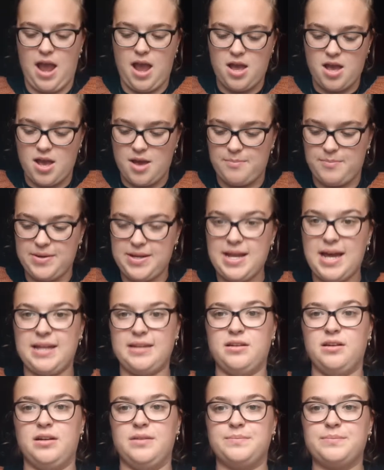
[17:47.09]

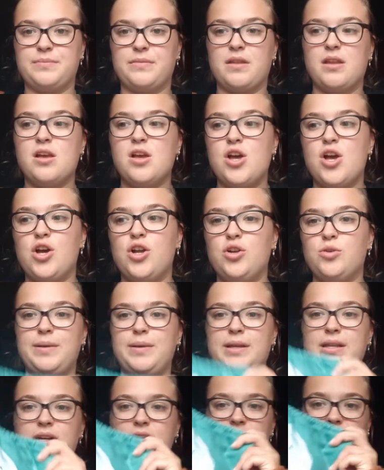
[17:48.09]
Brianna
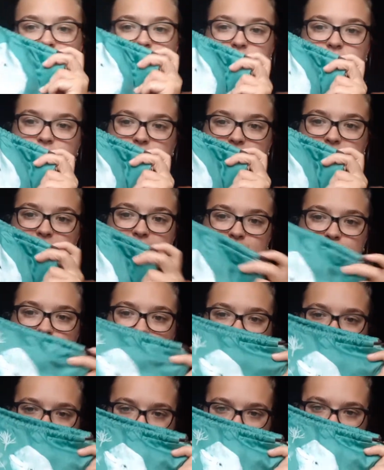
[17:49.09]
Lupino in
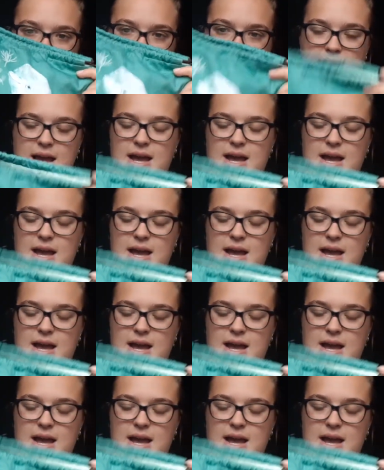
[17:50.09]
my